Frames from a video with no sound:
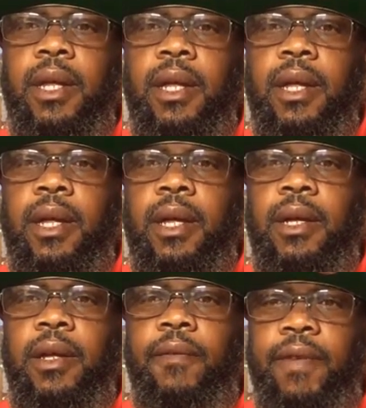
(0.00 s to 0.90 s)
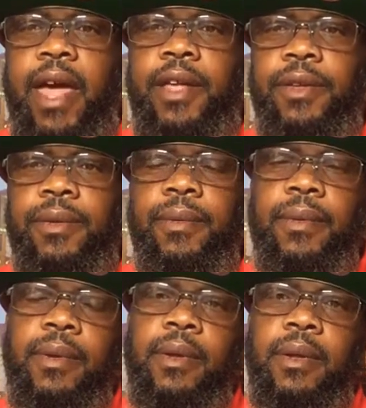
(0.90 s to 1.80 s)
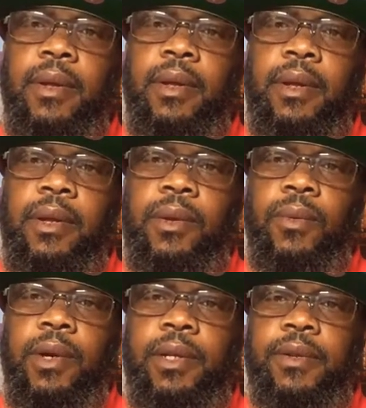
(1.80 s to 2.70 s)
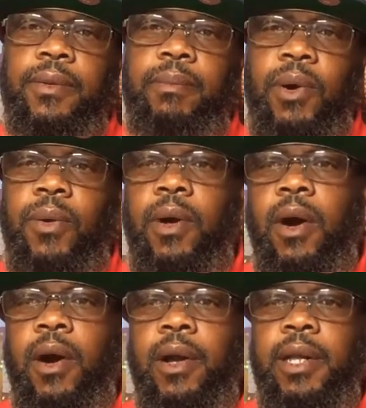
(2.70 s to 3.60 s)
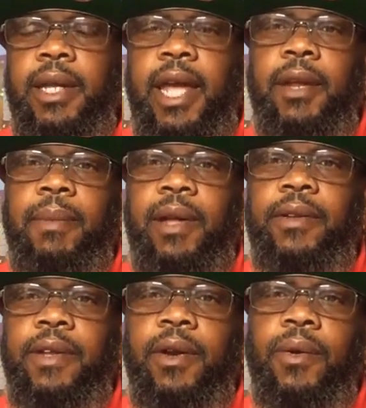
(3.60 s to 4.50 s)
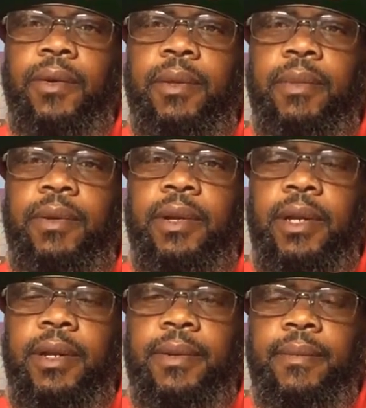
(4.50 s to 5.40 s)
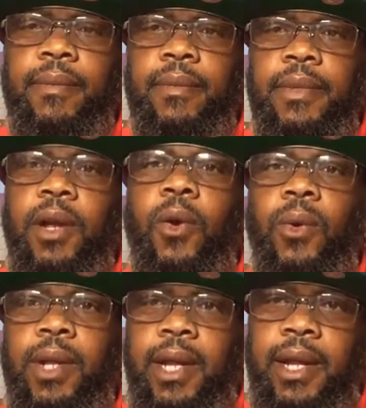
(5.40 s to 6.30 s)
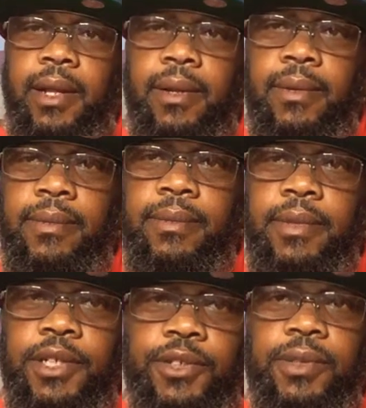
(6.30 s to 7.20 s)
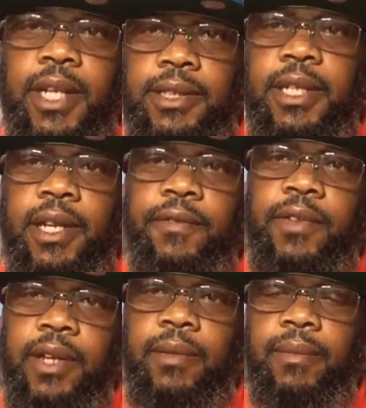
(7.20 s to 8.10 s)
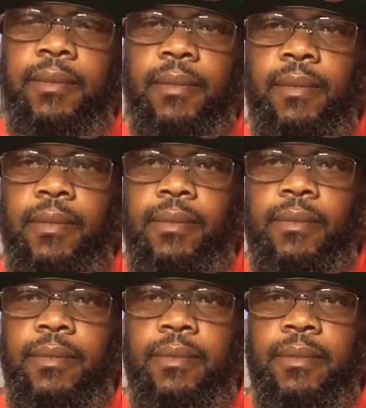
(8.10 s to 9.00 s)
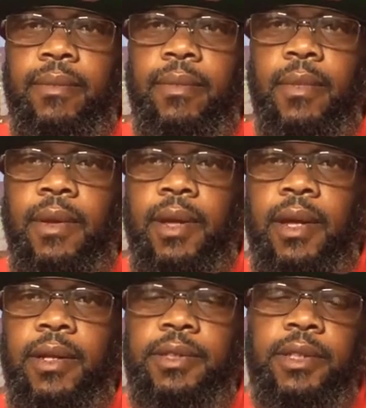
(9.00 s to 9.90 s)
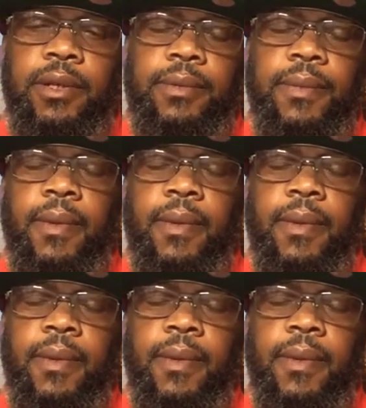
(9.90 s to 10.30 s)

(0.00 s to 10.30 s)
of value, you want to bogart and gate them out of their own community, their own land that you designated for them. Okay, so